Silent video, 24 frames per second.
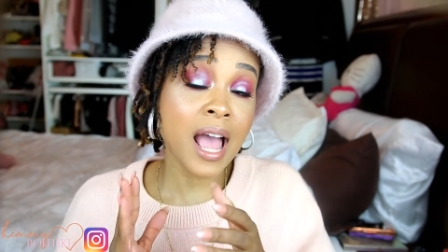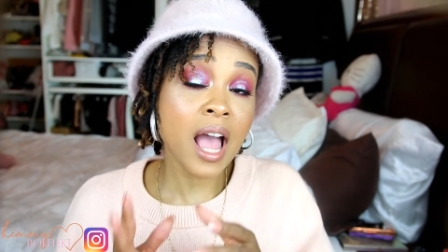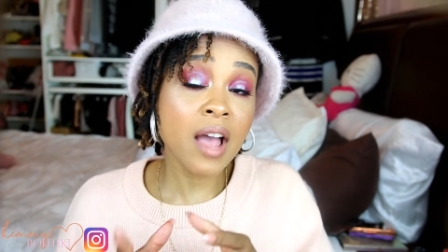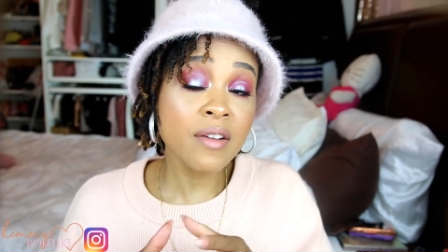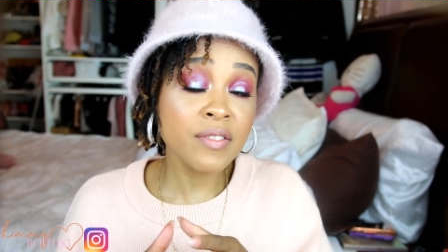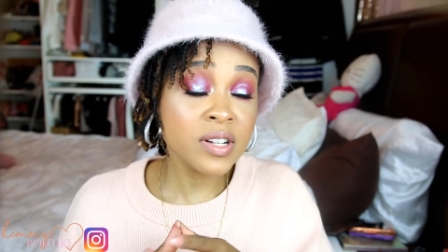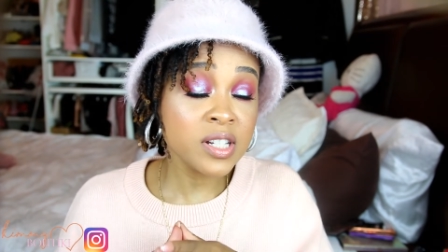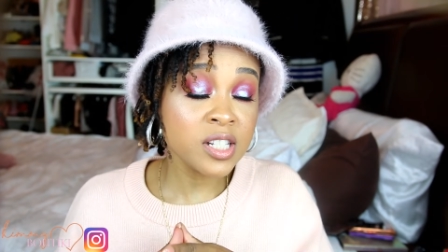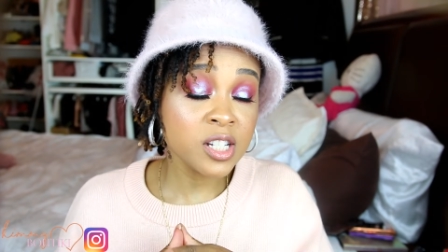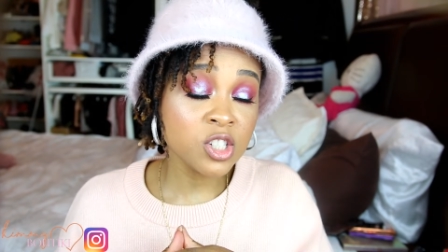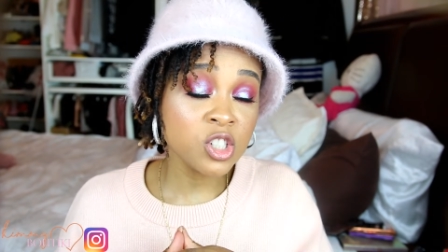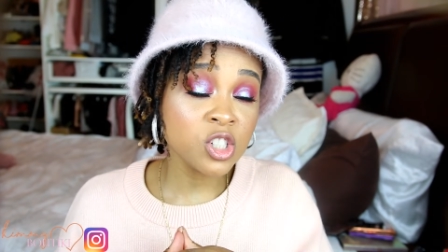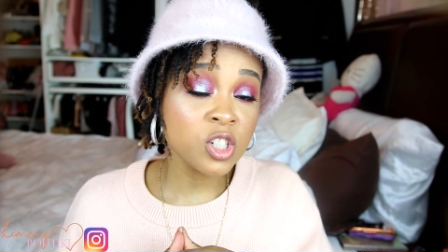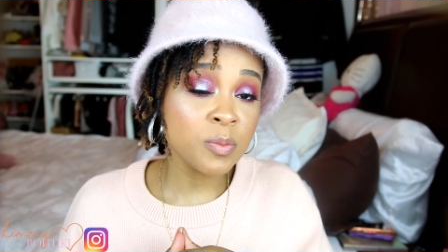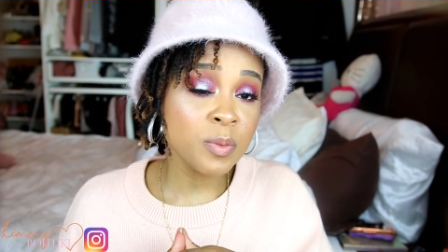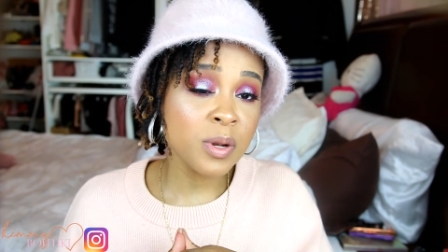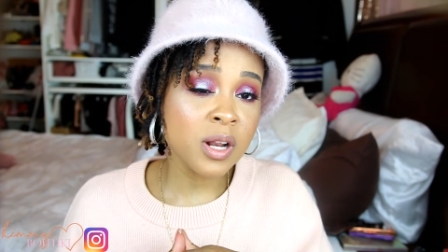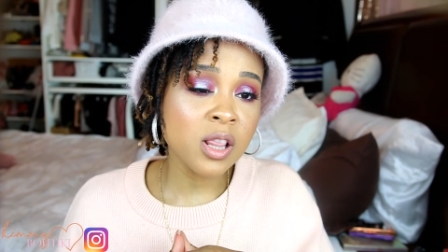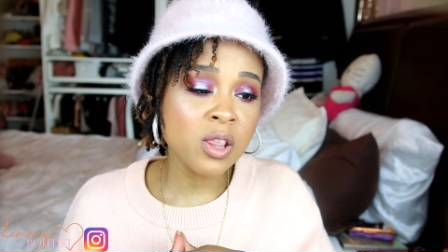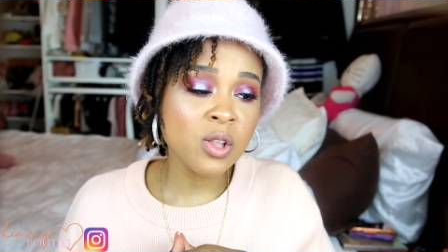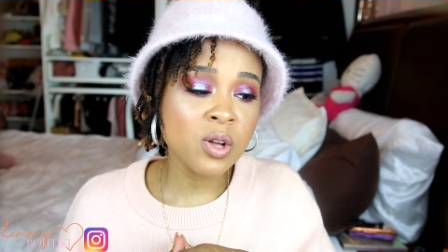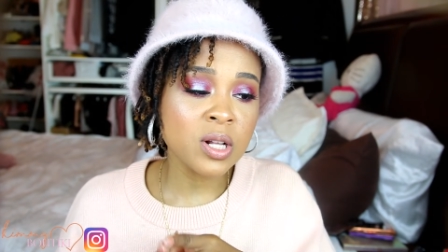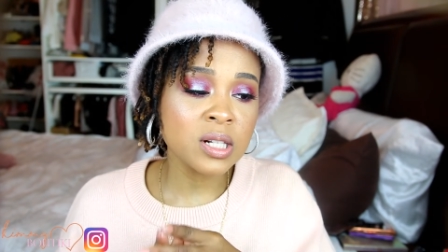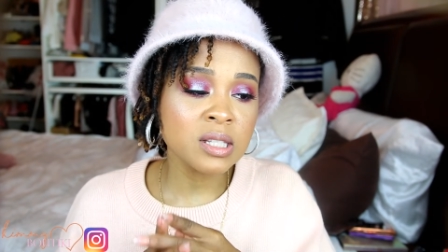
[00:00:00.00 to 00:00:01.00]
haven't touched them in
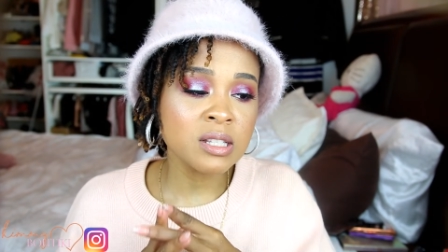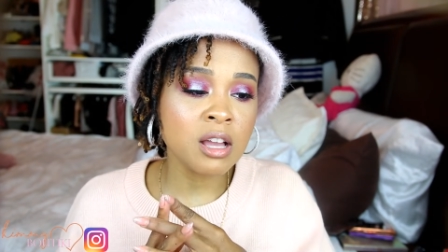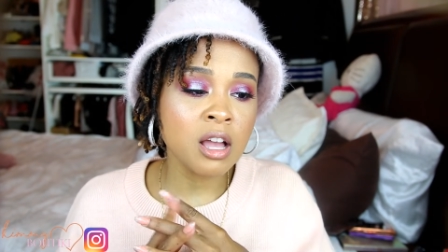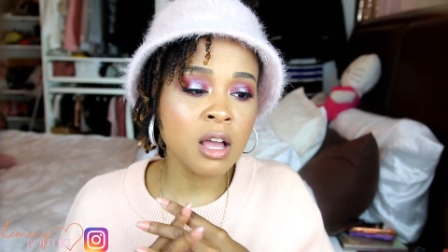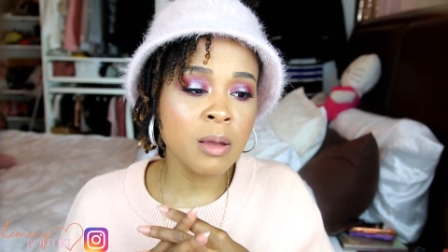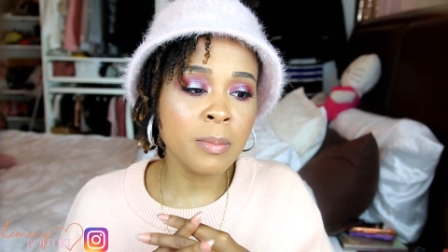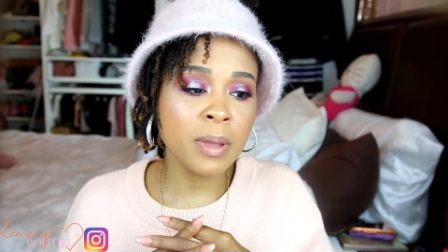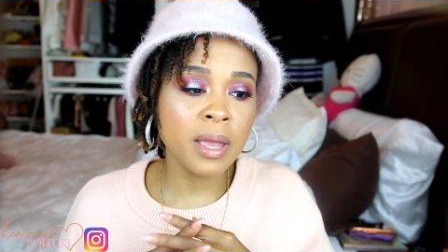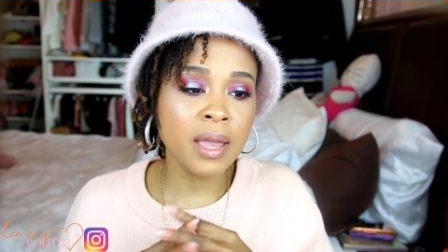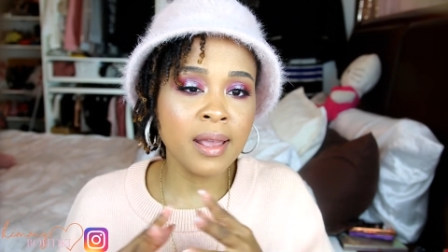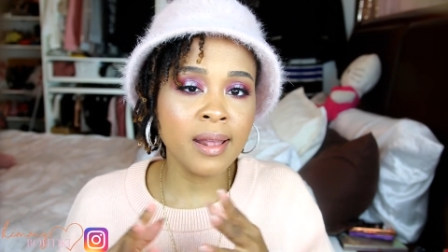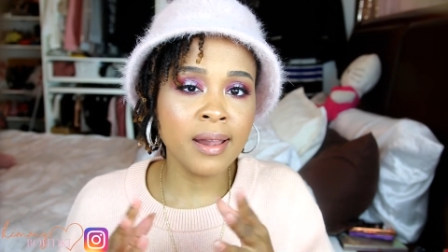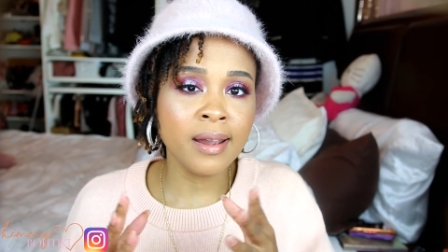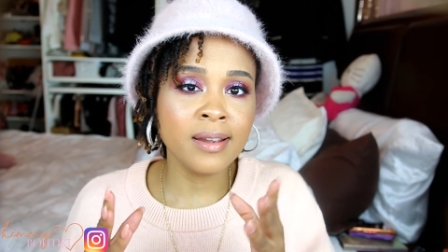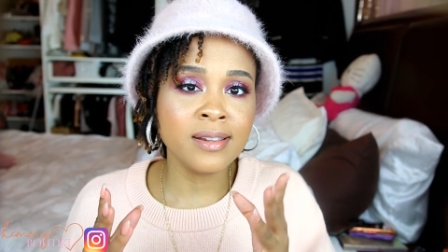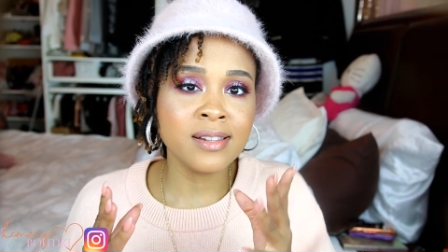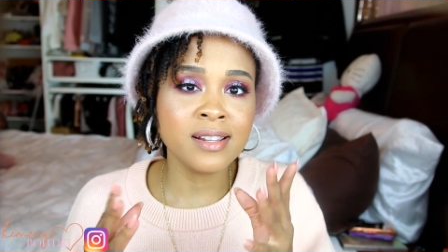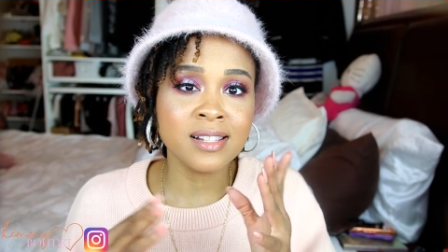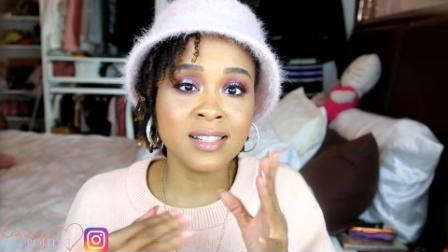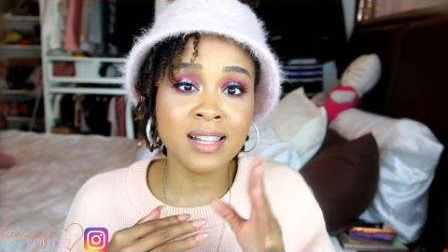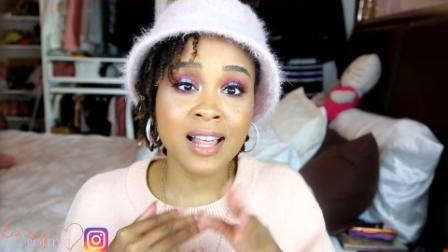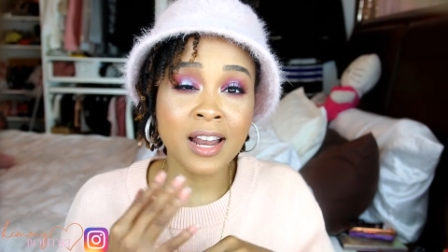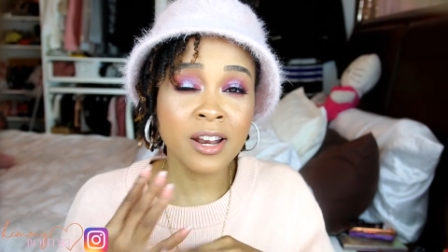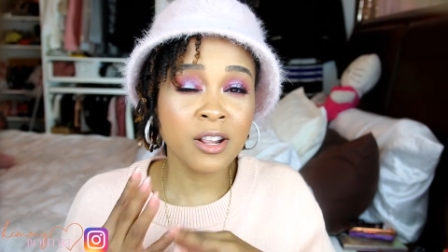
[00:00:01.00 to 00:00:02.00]
a long time, and
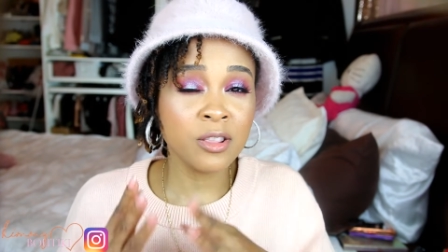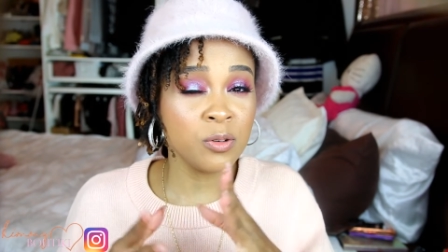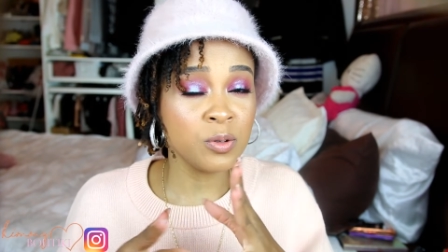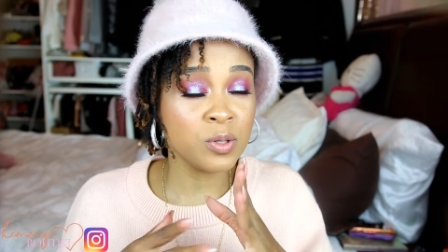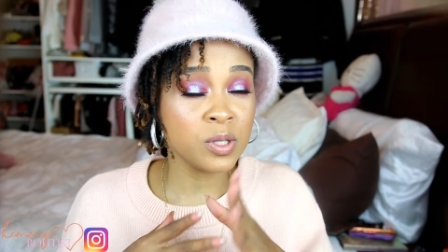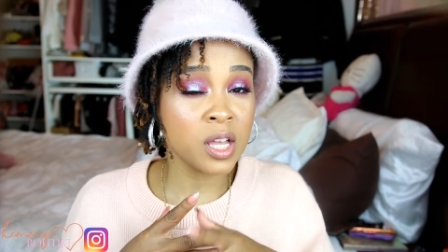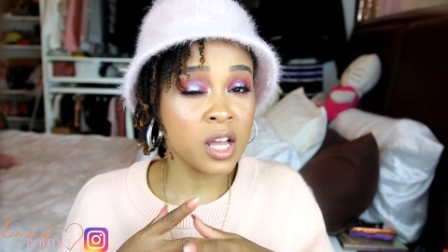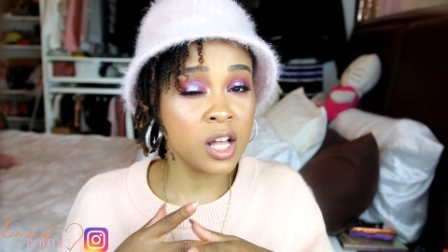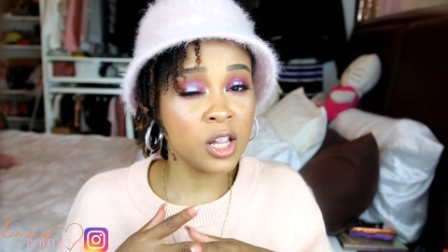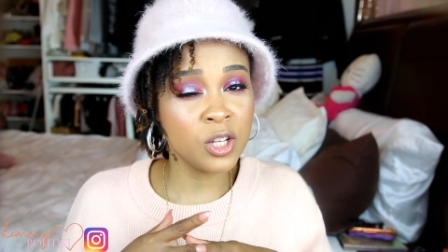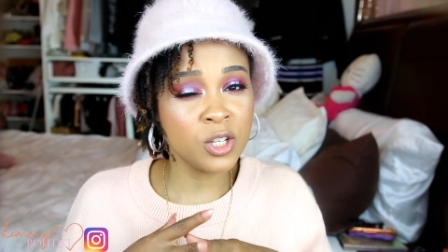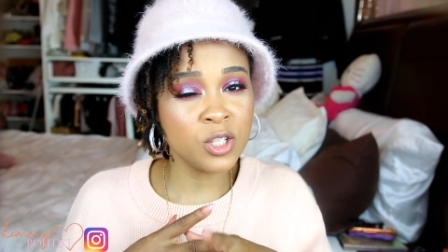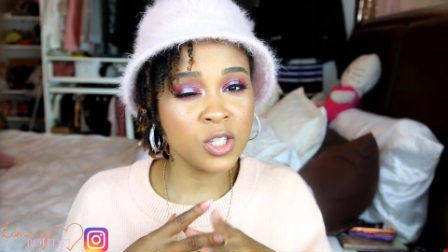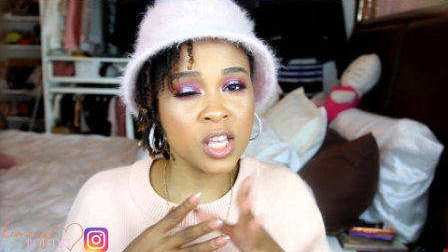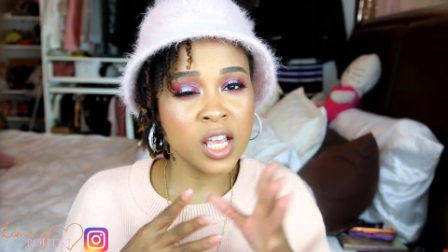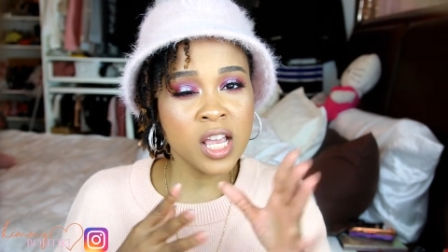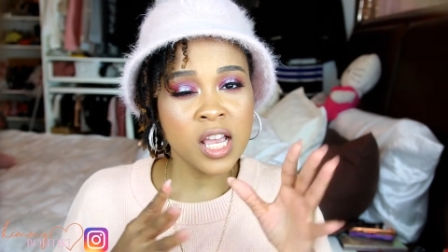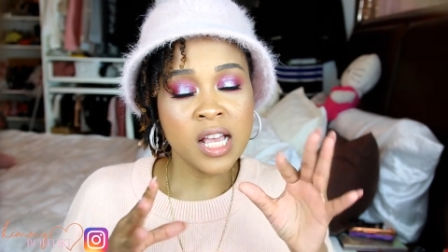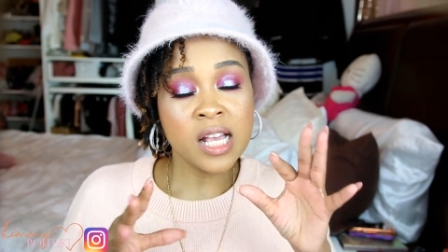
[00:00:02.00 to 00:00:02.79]
a lot of those colors,